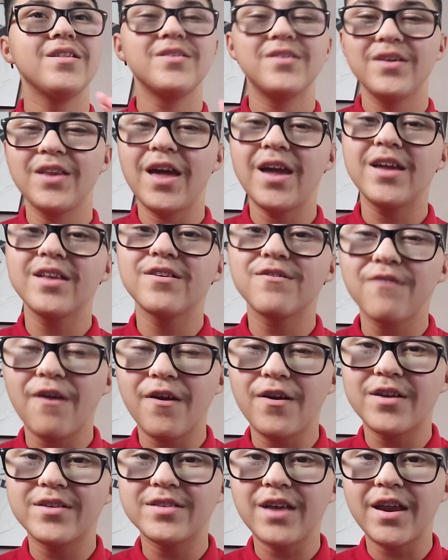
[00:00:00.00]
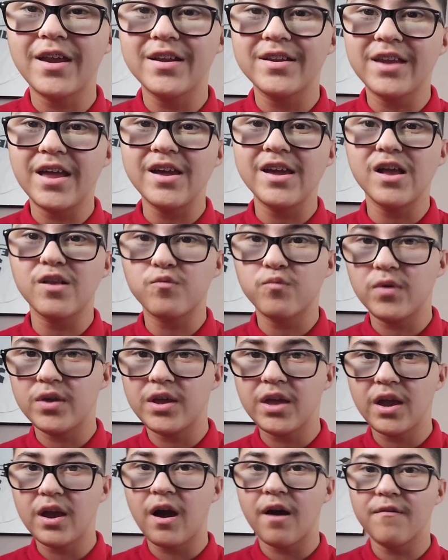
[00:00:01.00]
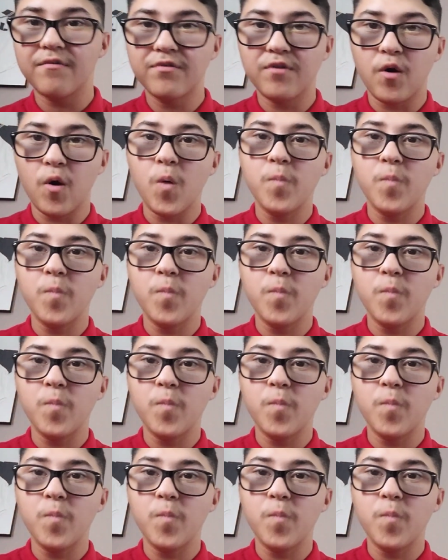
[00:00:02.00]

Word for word: Today is a very exciting day as we kick off the